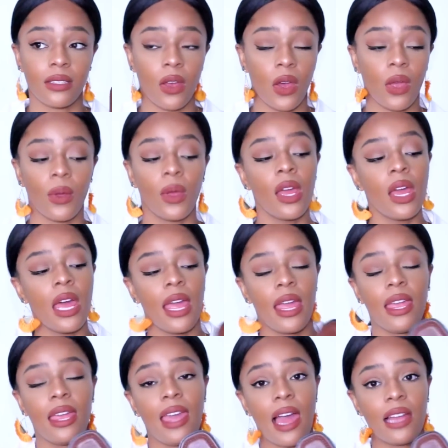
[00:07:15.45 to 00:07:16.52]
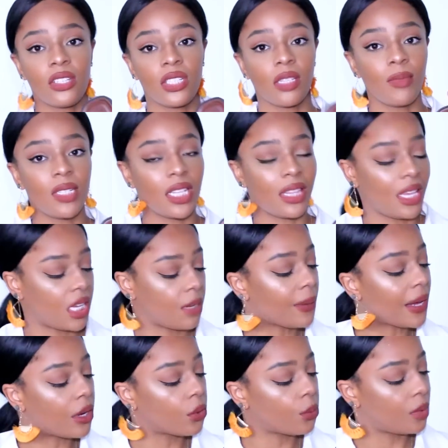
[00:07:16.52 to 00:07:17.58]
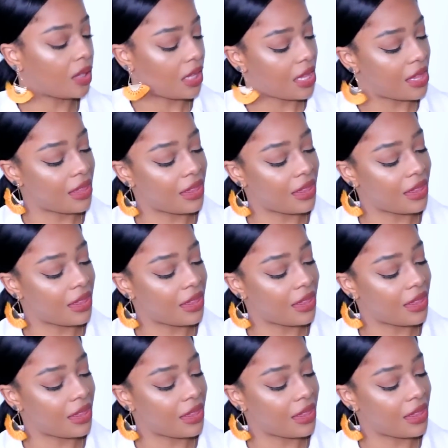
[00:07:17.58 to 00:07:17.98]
So yeah, just something to think about with